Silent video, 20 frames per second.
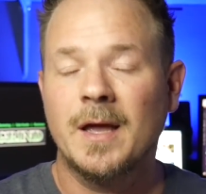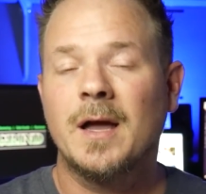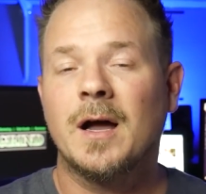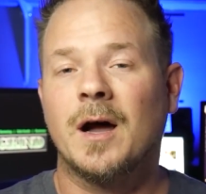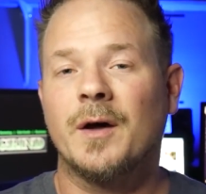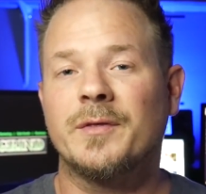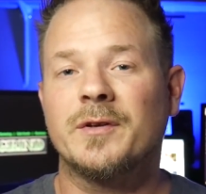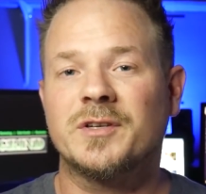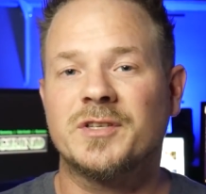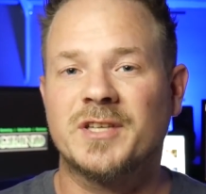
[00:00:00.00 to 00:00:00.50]

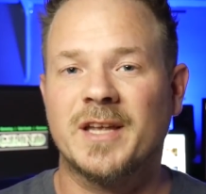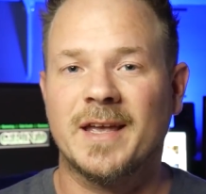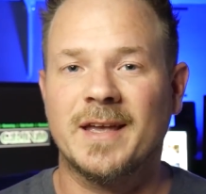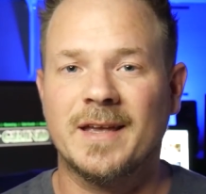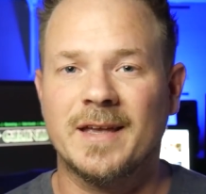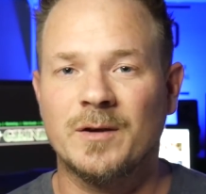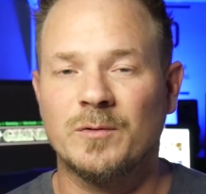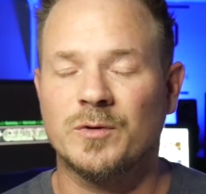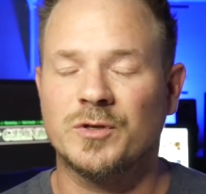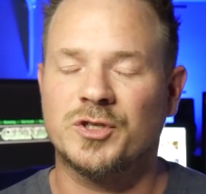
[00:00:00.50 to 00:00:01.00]
Others say
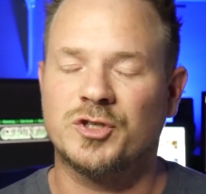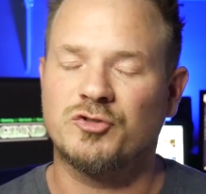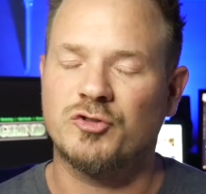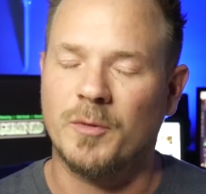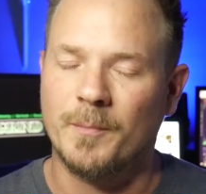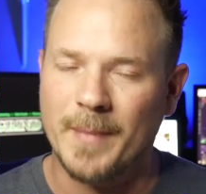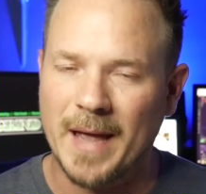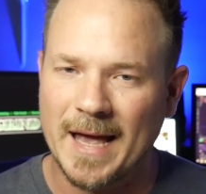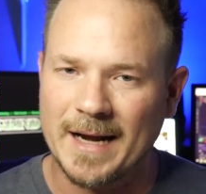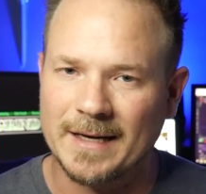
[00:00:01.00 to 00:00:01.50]
it was
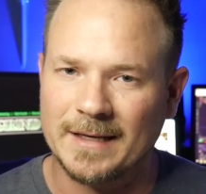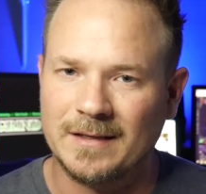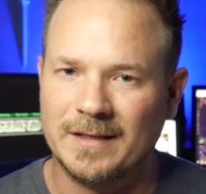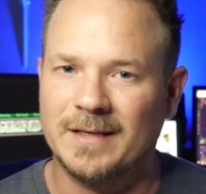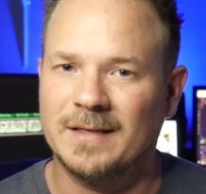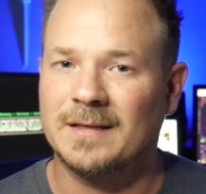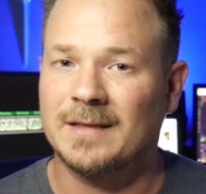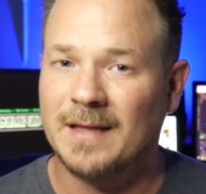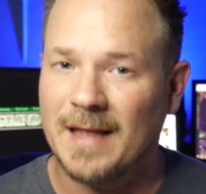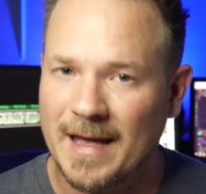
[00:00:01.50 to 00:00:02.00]

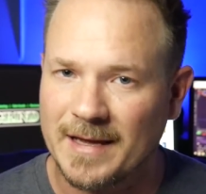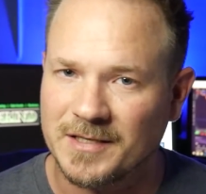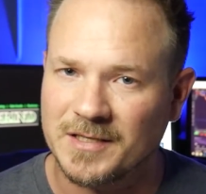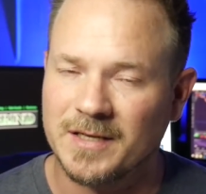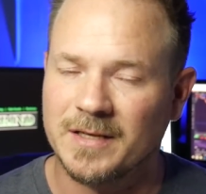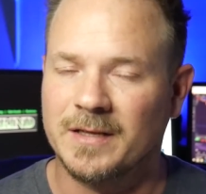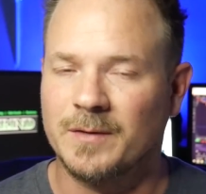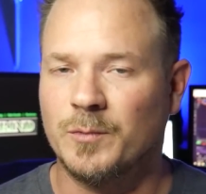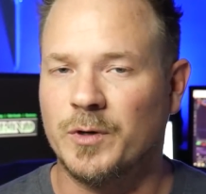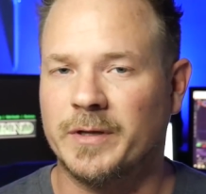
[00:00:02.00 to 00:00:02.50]
dramatically
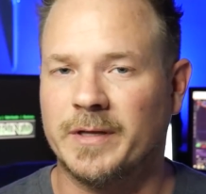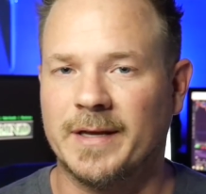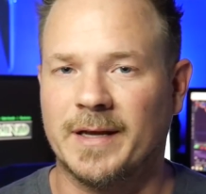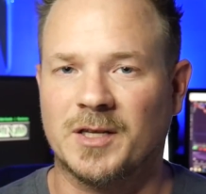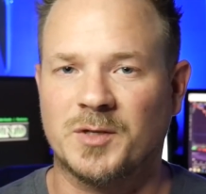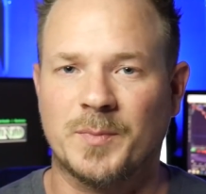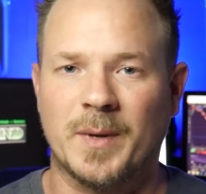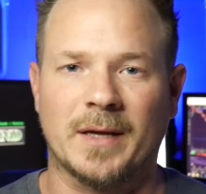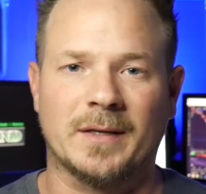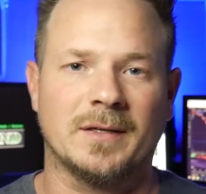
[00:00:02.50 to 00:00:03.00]
less than what they
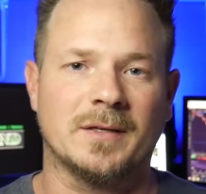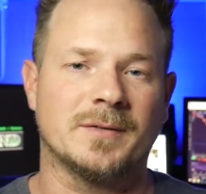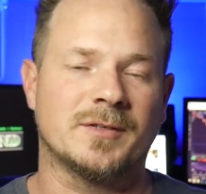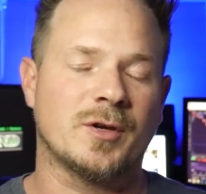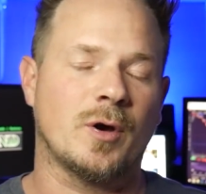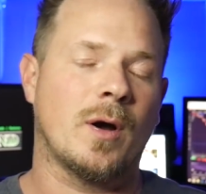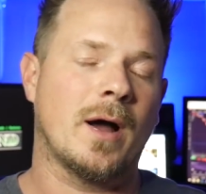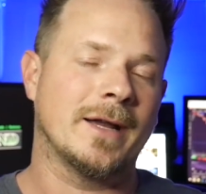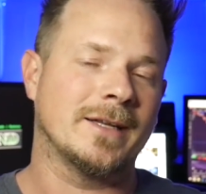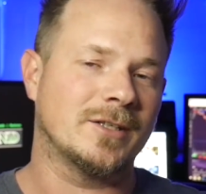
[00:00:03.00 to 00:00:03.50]
expected.
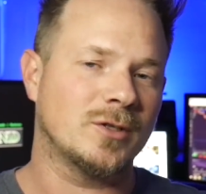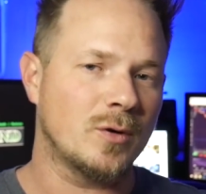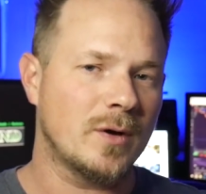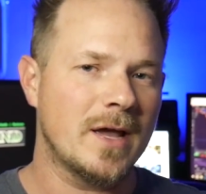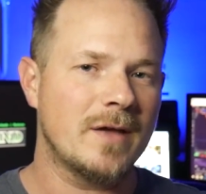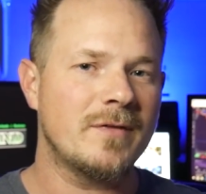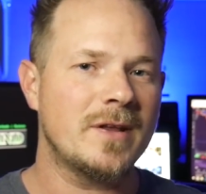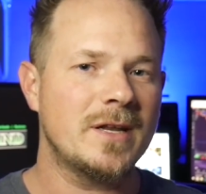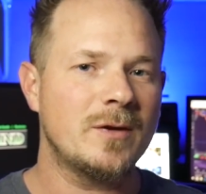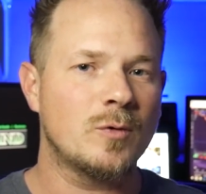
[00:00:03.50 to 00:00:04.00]
So I don't
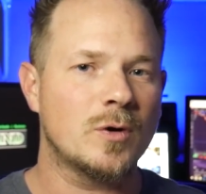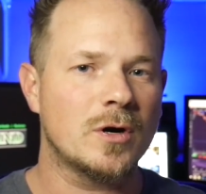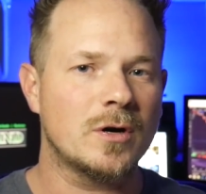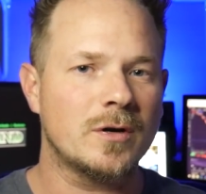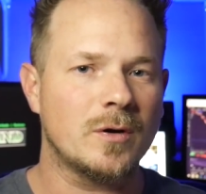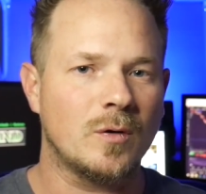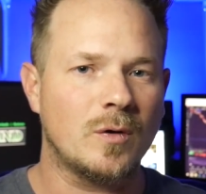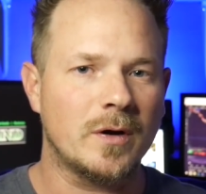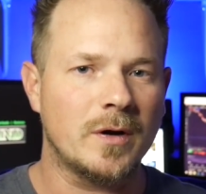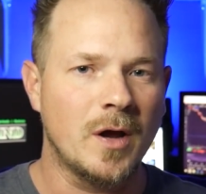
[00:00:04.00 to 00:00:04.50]
have any
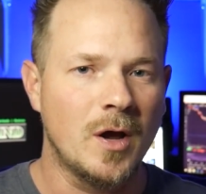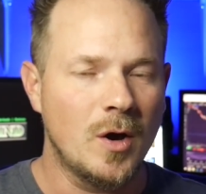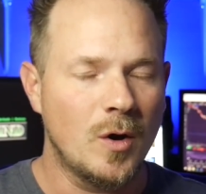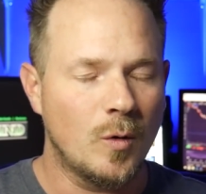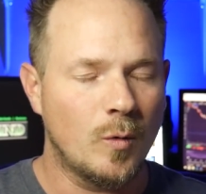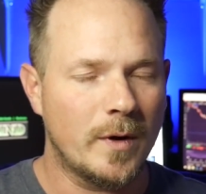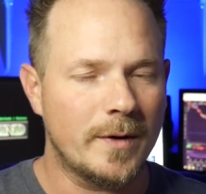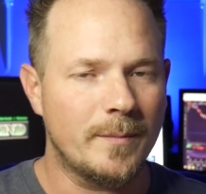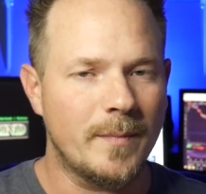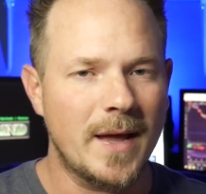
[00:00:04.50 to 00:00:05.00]
word on
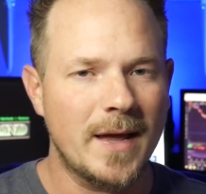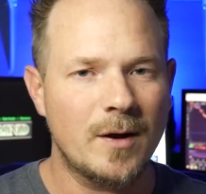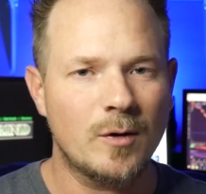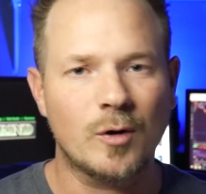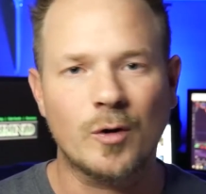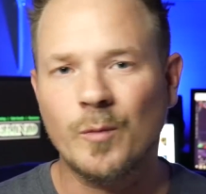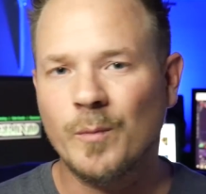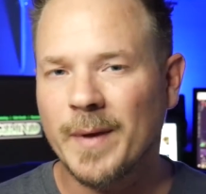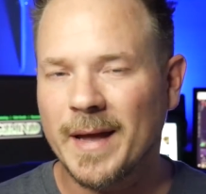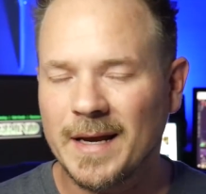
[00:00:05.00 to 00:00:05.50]
what may
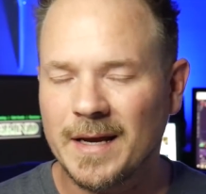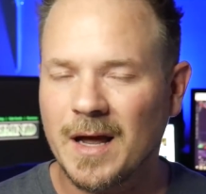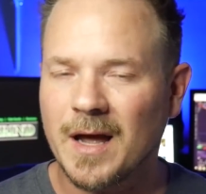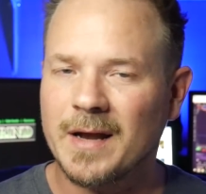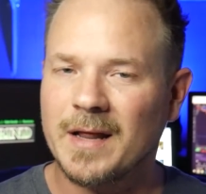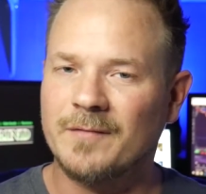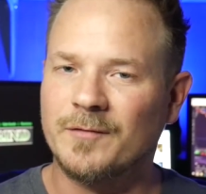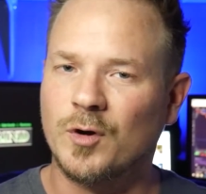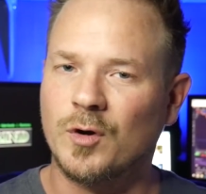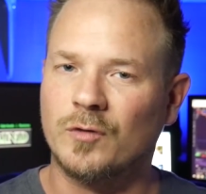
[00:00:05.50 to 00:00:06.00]
or may
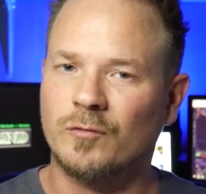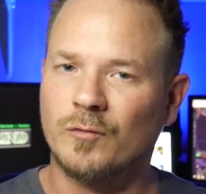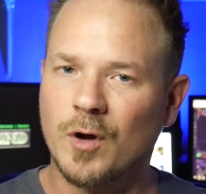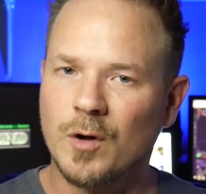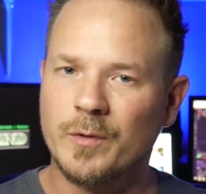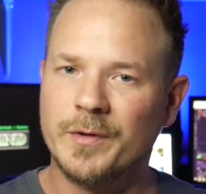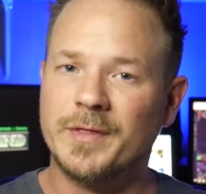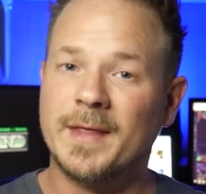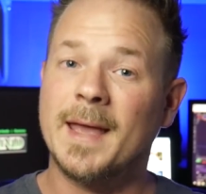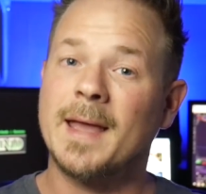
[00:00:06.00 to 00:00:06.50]
not have gone
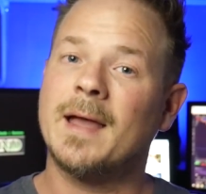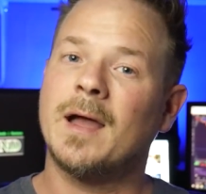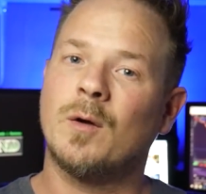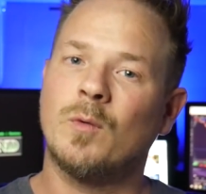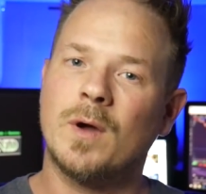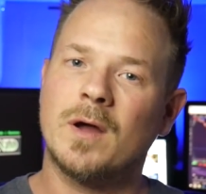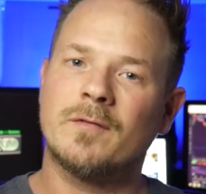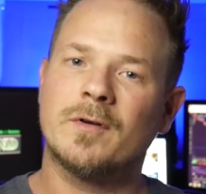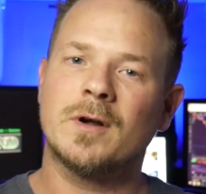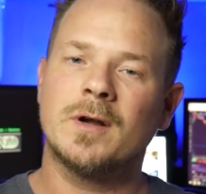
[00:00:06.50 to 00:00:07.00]
wrong with that.
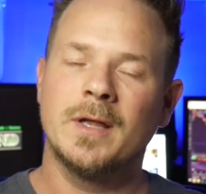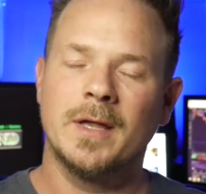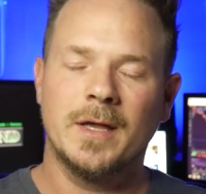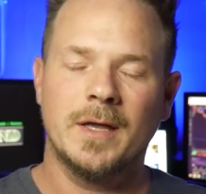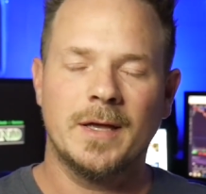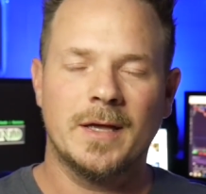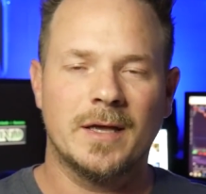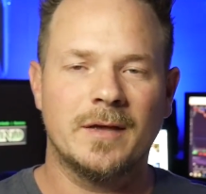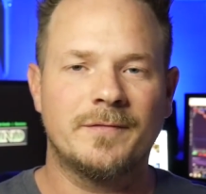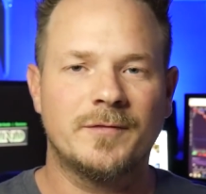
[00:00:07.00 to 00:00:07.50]
However,
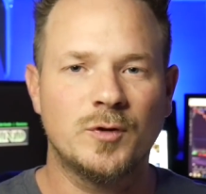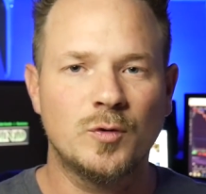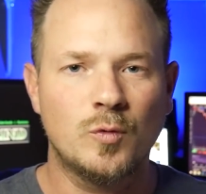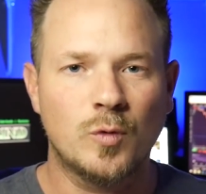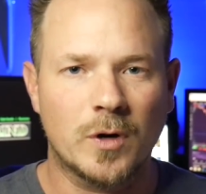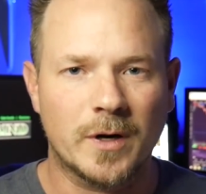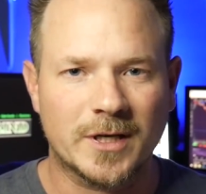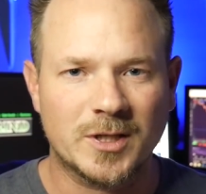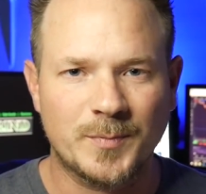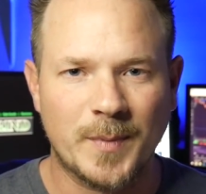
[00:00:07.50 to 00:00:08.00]
if you
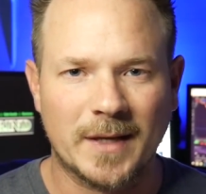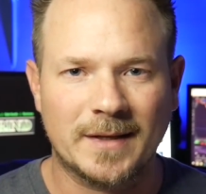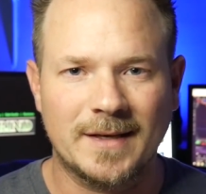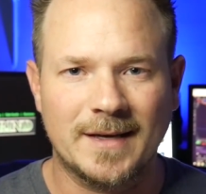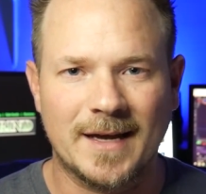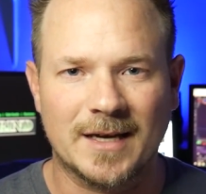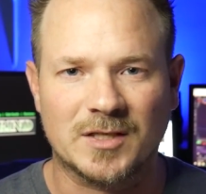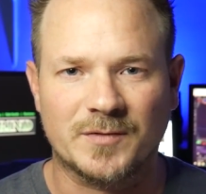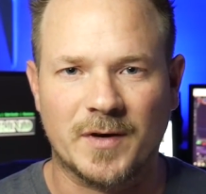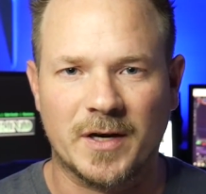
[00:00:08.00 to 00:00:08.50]
were expecting
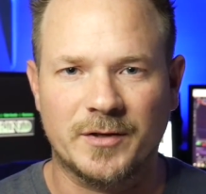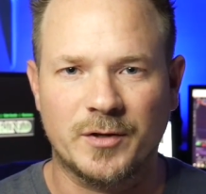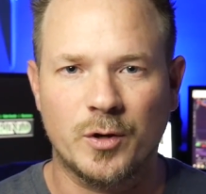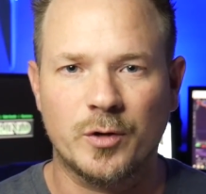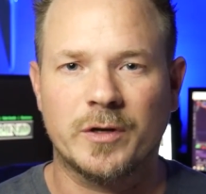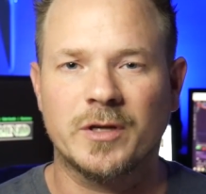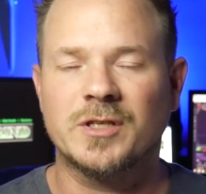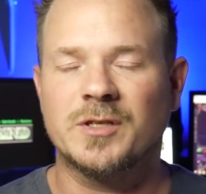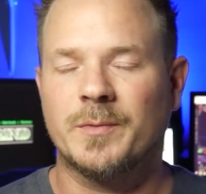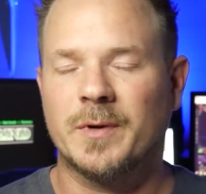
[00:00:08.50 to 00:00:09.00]
XFi
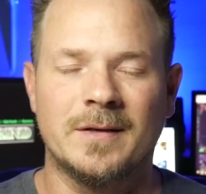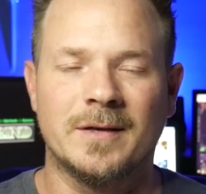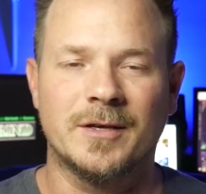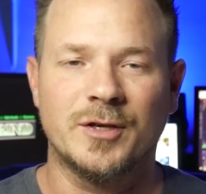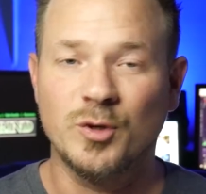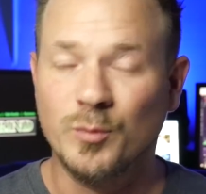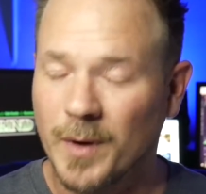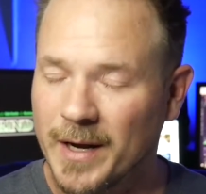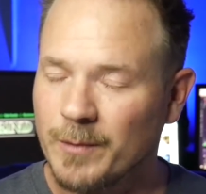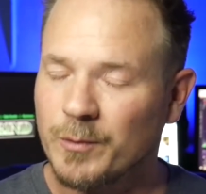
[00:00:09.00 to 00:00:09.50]
tokens,
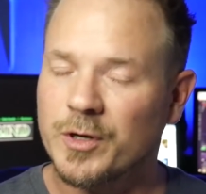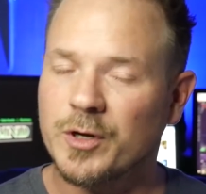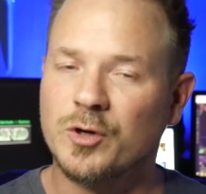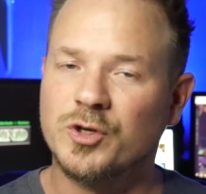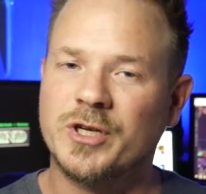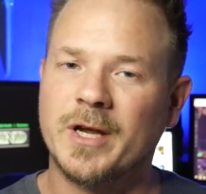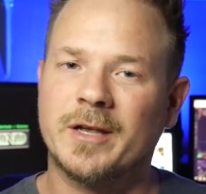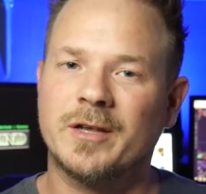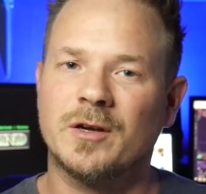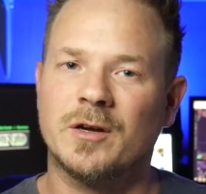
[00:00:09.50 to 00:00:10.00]
you might want to go
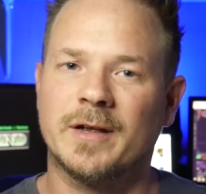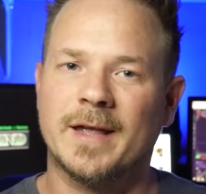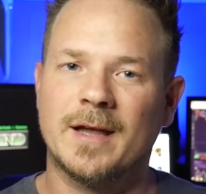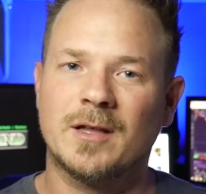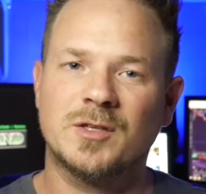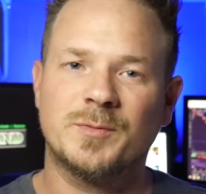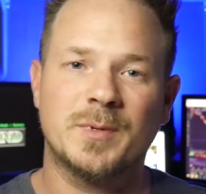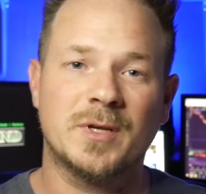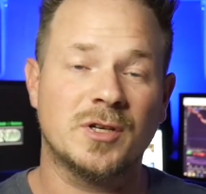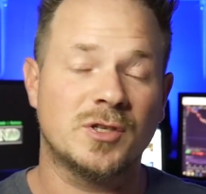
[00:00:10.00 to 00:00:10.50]
check your
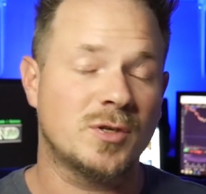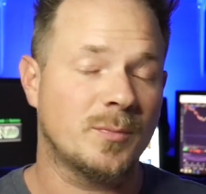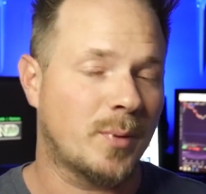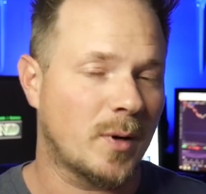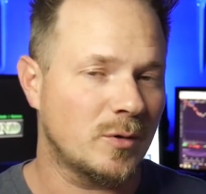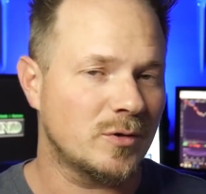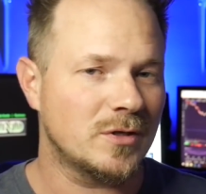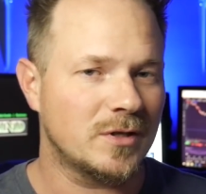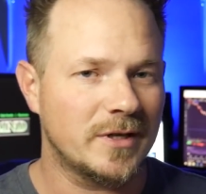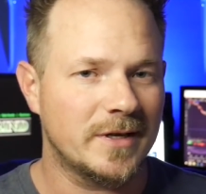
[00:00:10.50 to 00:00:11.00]
accounts because
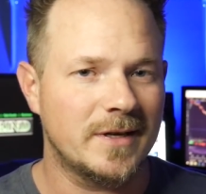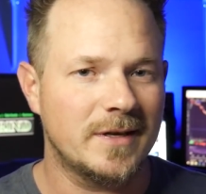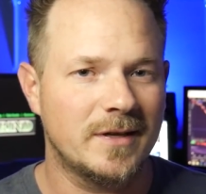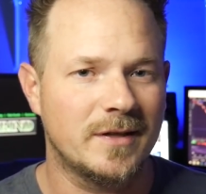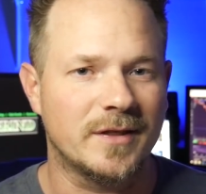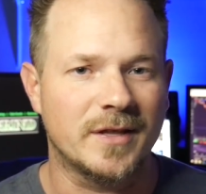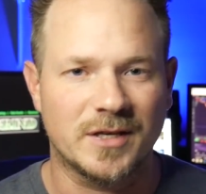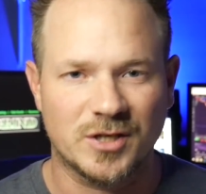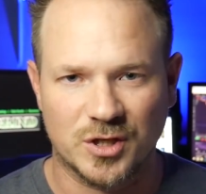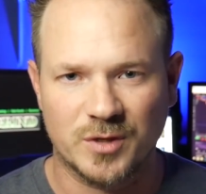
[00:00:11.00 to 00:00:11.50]
supposedly
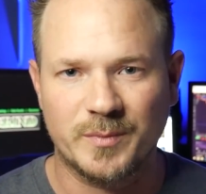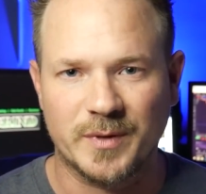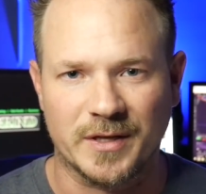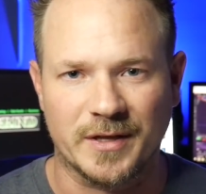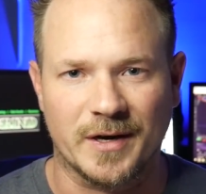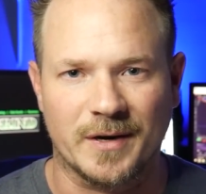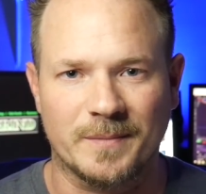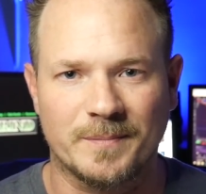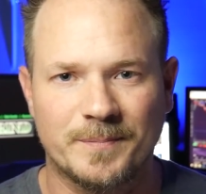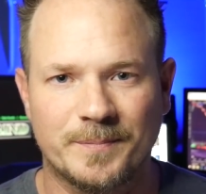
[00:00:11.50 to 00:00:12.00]
they should be
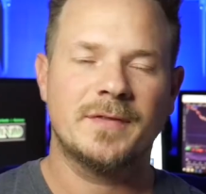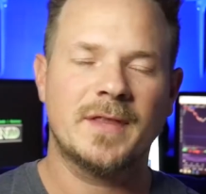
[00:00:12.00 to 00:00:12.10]
there.